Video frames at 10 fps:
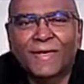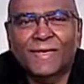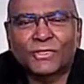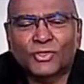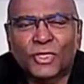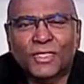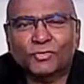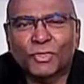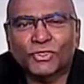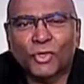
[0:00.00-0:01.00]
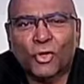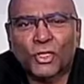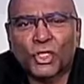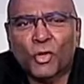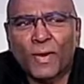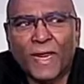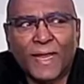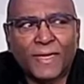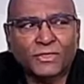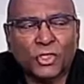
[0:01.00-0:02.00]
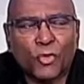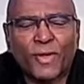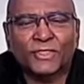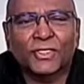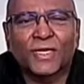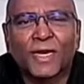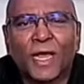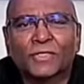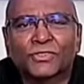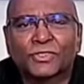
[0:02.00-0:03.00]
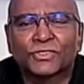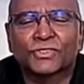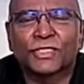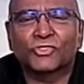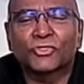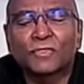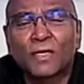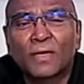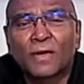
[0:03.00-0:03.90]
Today is what is called a Q&A. It's a question and answer session.